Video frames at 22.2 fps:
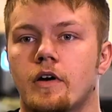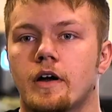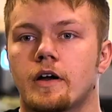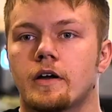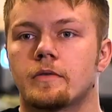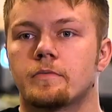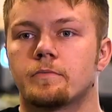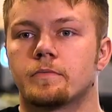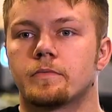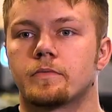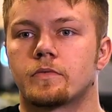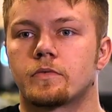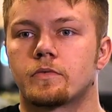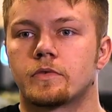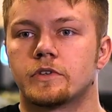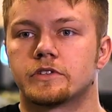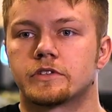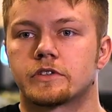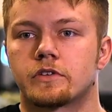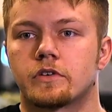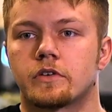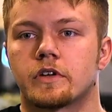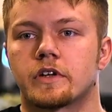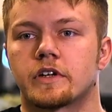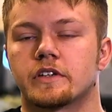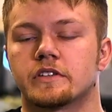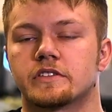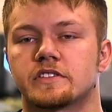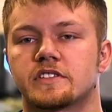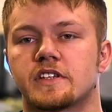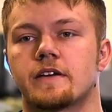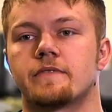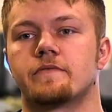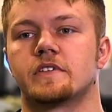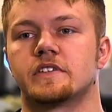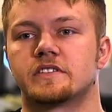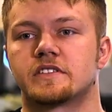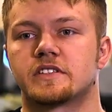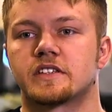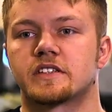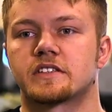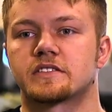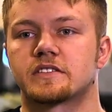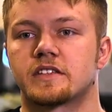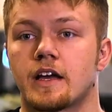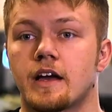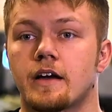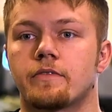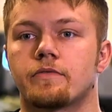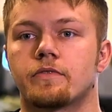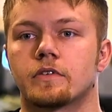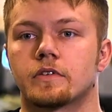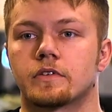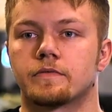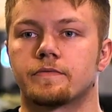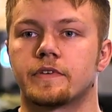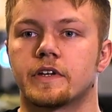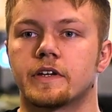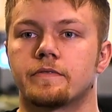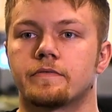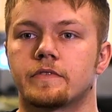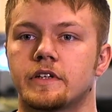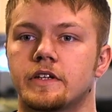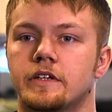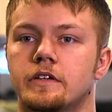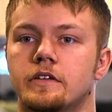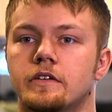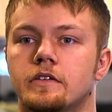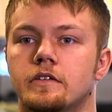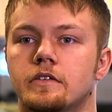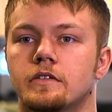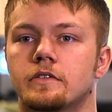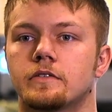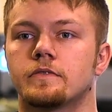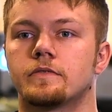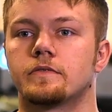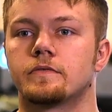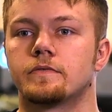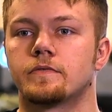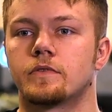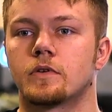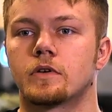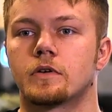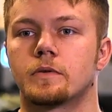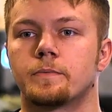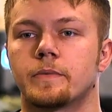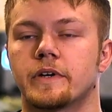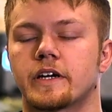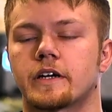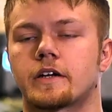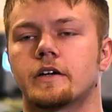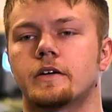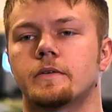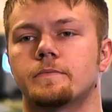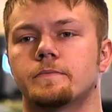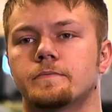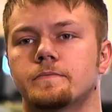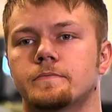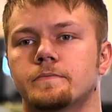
I am restoring a 76 F-150 Ford pickup.